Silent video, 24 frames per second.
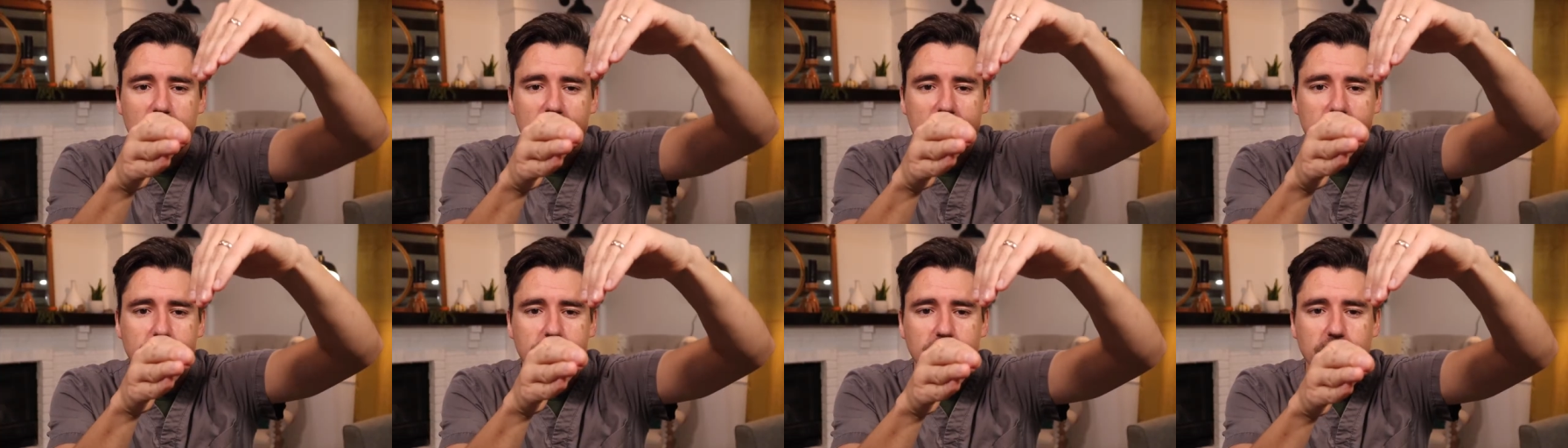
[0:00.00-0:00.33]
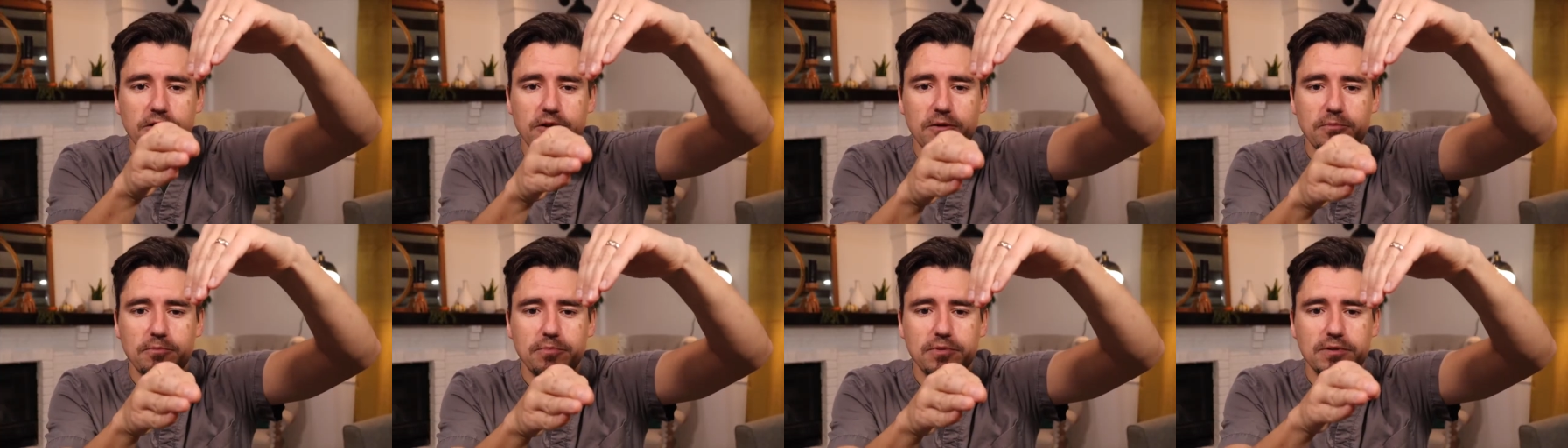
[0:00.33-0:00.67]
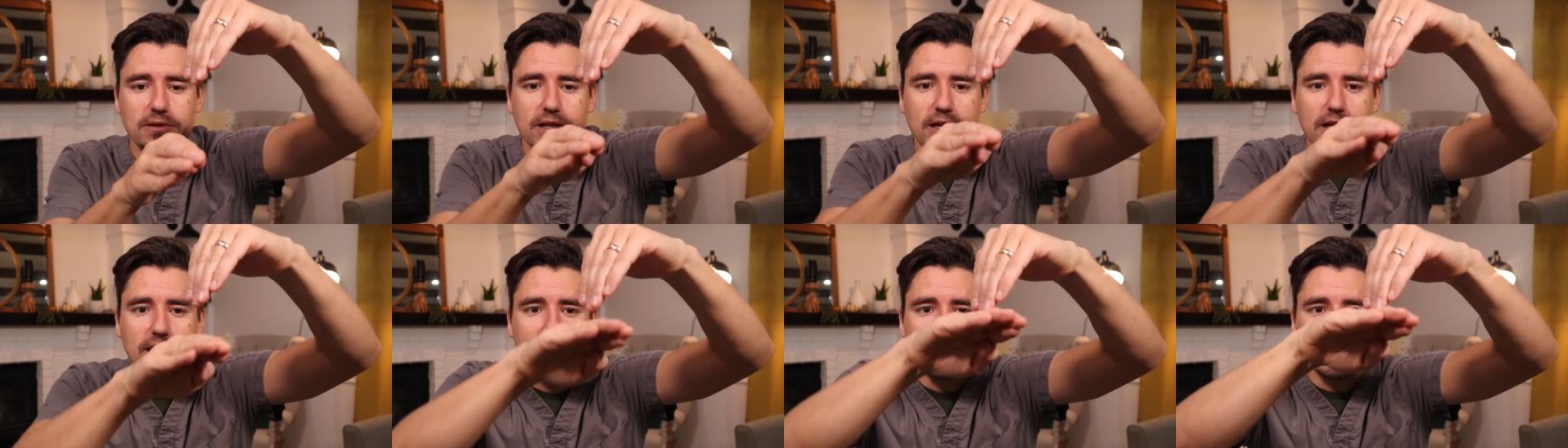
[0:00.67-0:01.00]
So when they go to
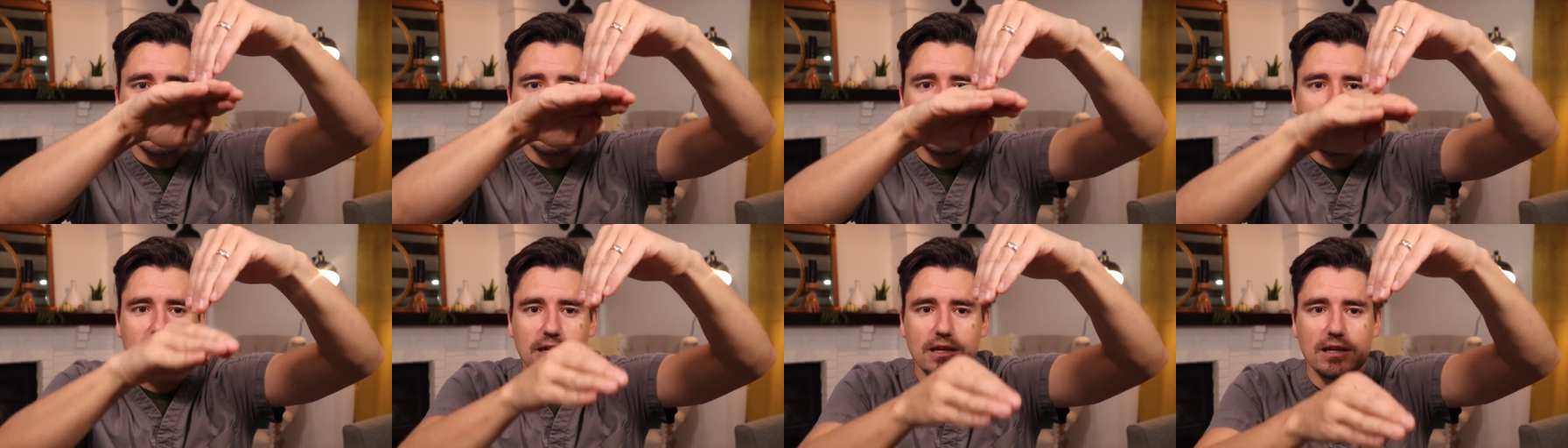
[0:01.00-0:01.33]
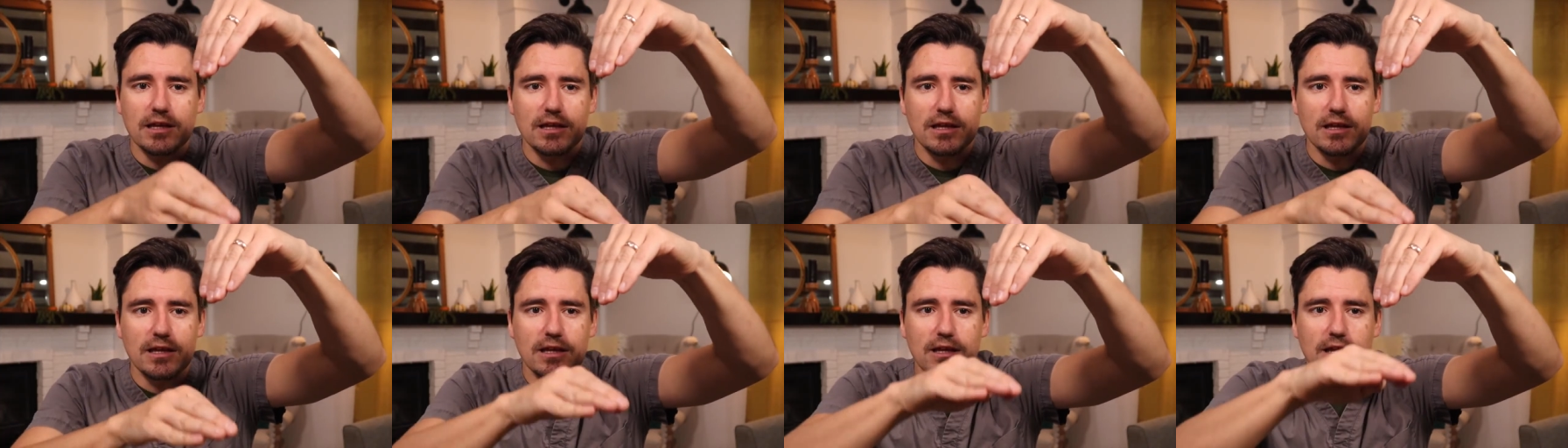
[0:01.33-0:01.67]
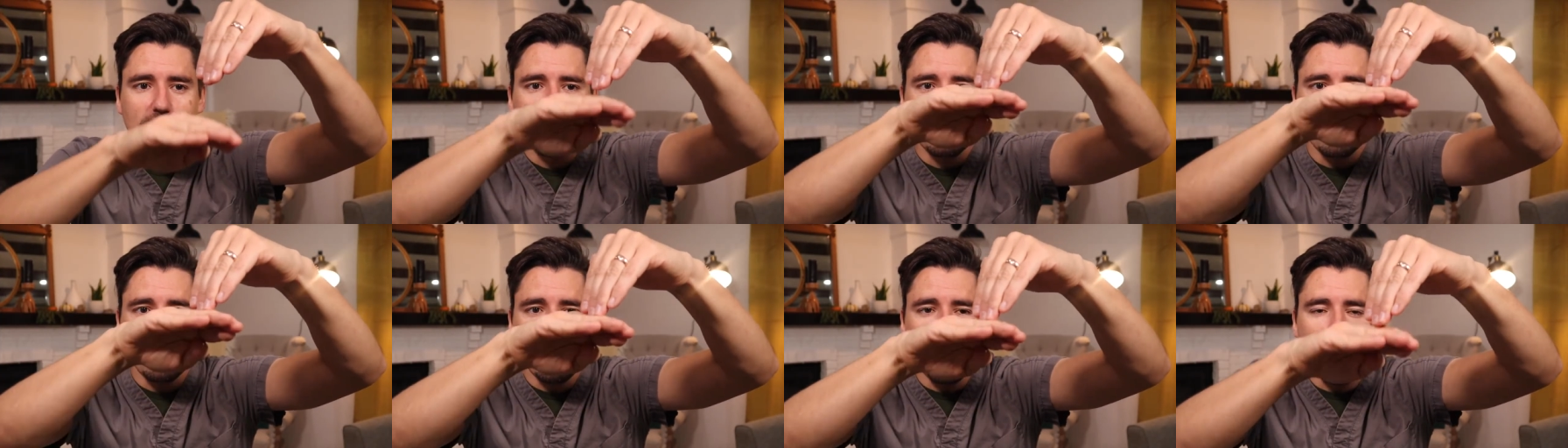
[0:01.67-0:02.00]
blink,
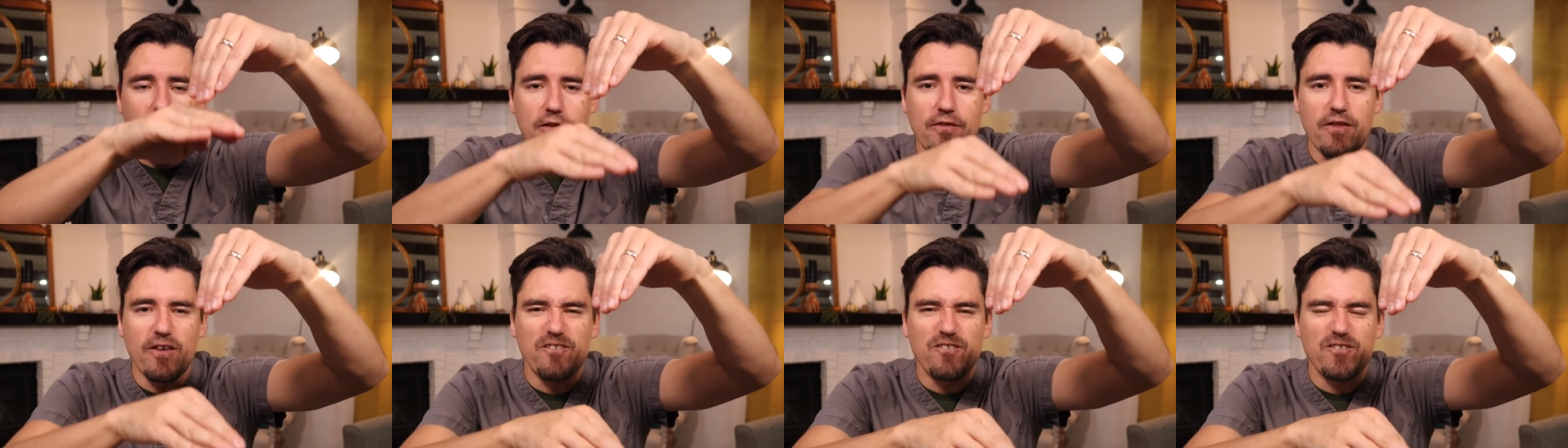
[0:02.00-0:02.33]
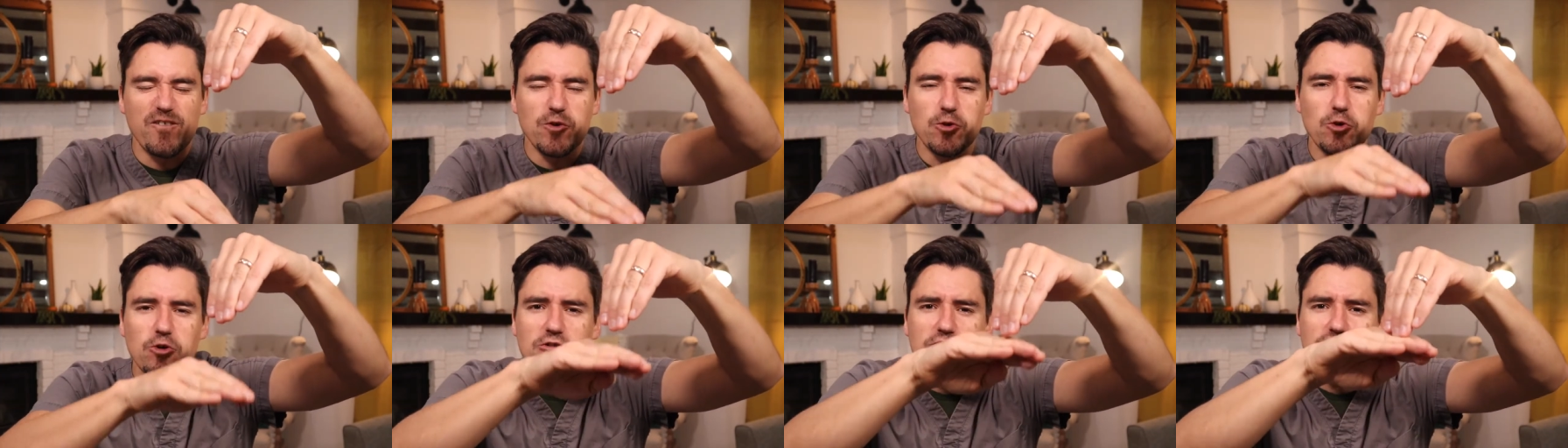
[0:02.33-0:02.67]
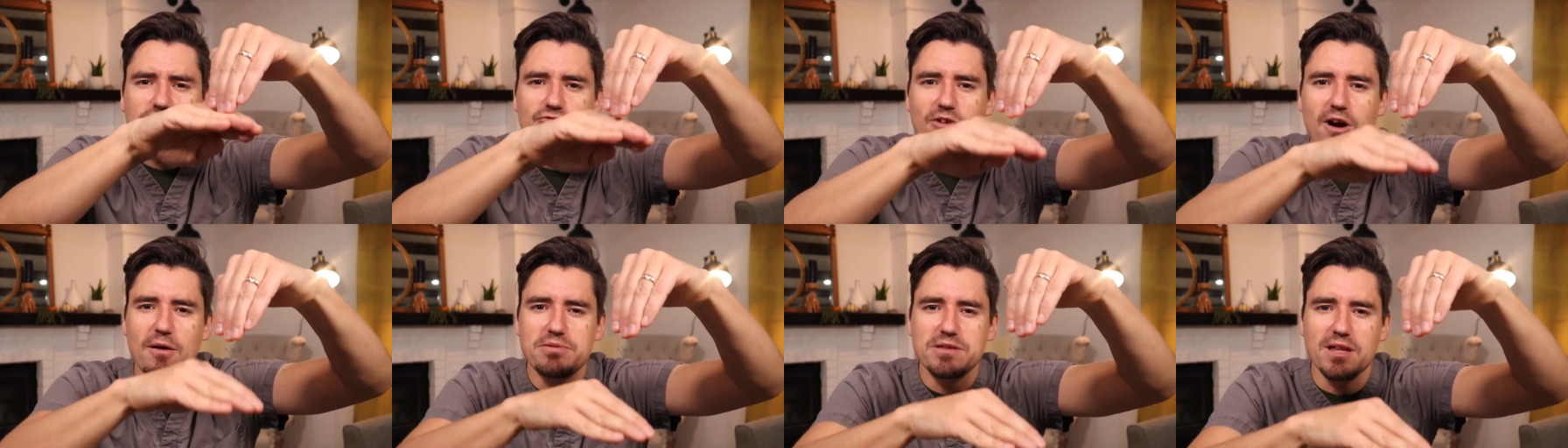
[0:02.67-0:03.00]
the fur
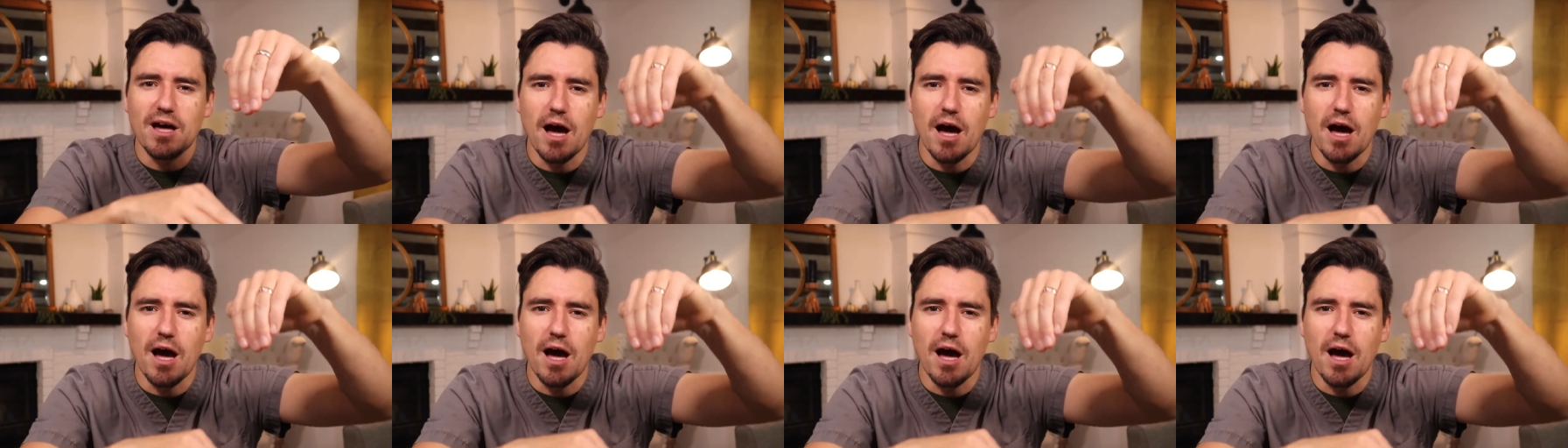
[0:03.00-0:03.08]
rubs